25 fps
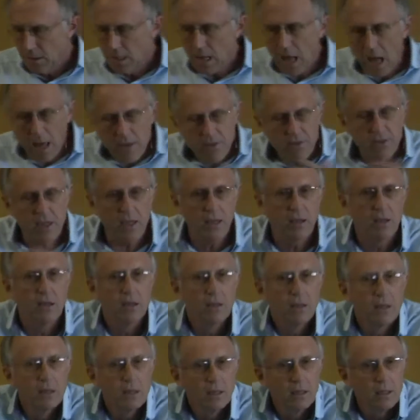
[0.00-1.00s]
And I think,
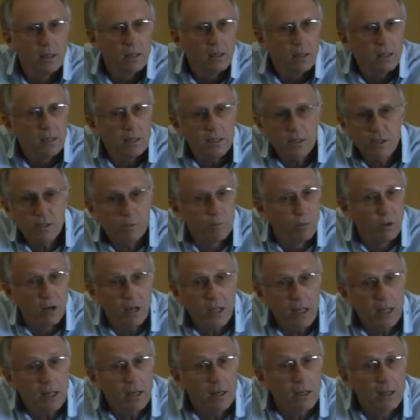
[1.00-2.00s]
this is
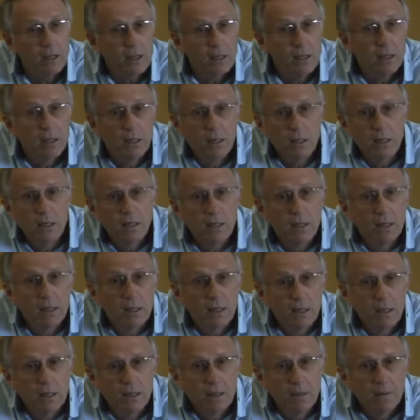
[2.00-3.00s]
brilliant.
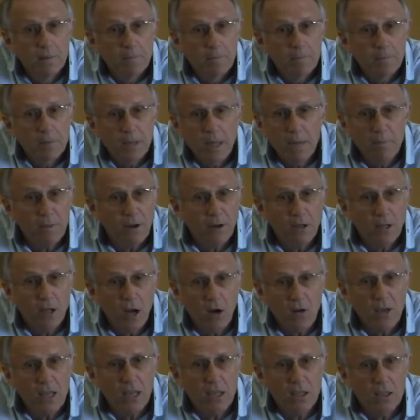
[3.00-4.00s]
Keep on
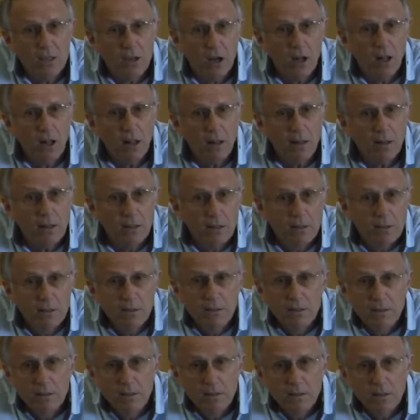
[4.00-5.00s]
going, girl.
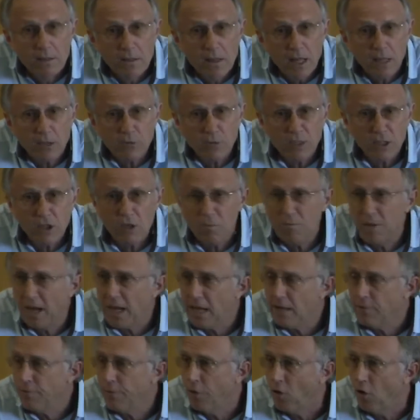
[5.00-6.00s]
That's what you're
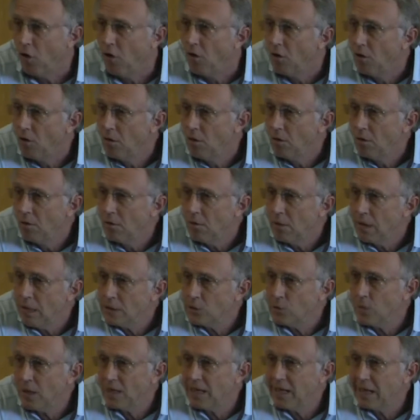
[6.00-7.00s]
made for.
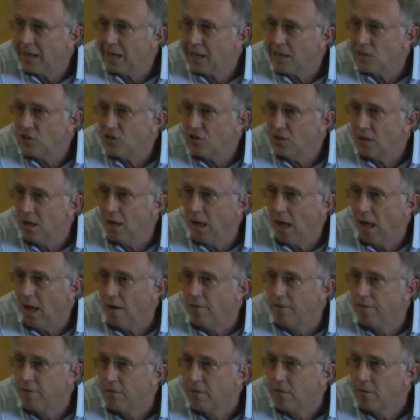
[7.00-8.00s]
That's one direction of
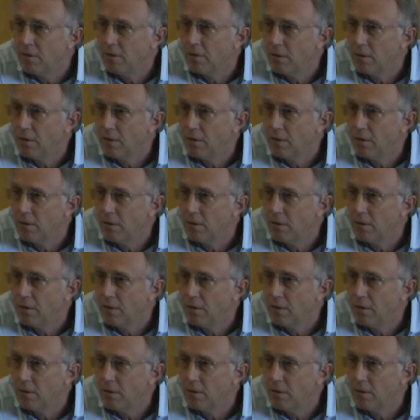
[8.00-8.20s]
love.